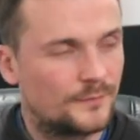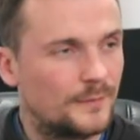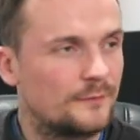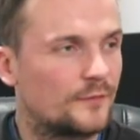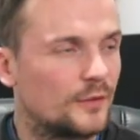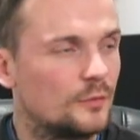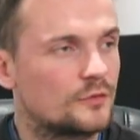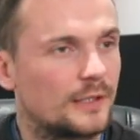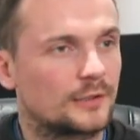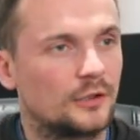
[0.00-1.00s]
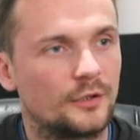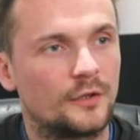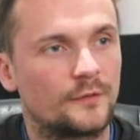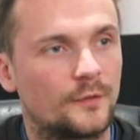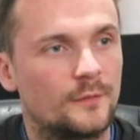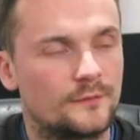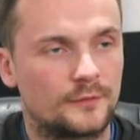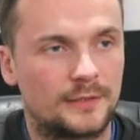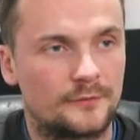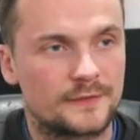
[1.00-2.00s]
in future, I'd go Nonto in
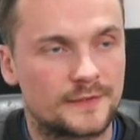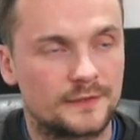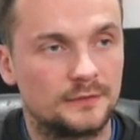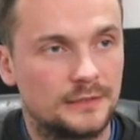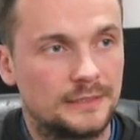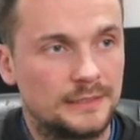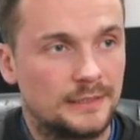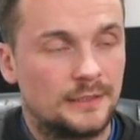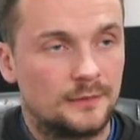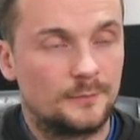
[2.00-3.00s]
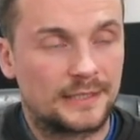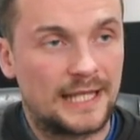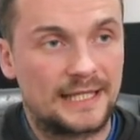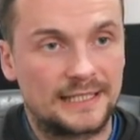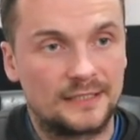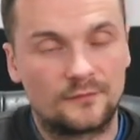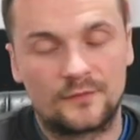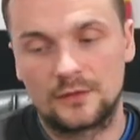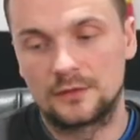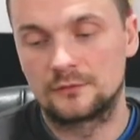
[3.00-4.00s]
for Aronson, McKenny in
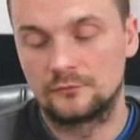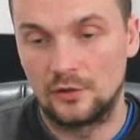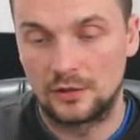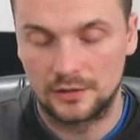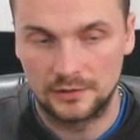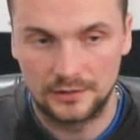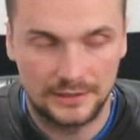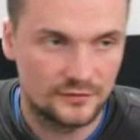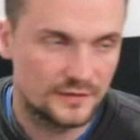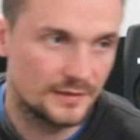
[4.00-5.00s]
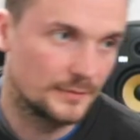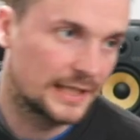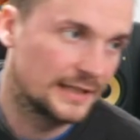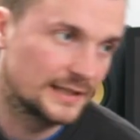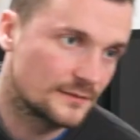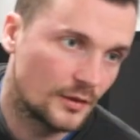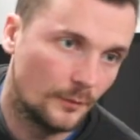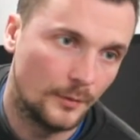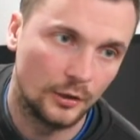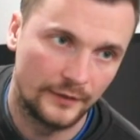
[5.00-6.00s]
for Rocker. I just think McKenny's got
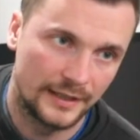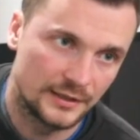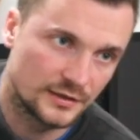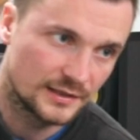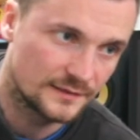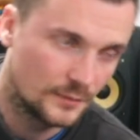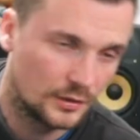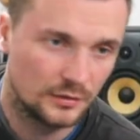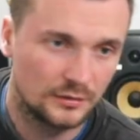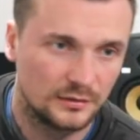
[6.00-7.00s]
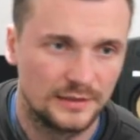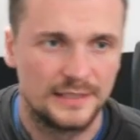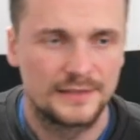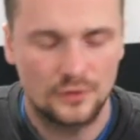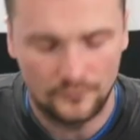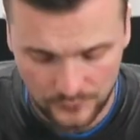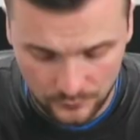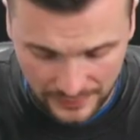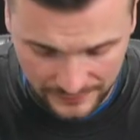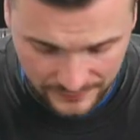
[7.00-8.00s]
more energy, got a few
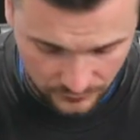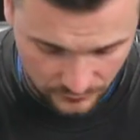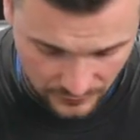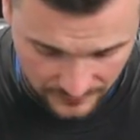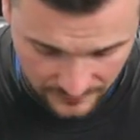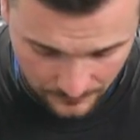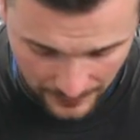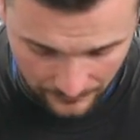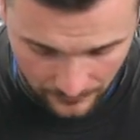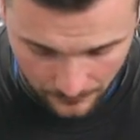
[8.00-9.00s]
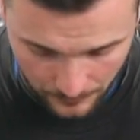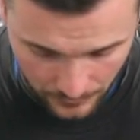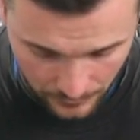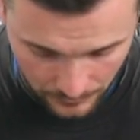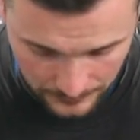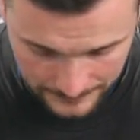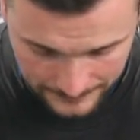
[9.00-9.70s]
nice touches, better on ball.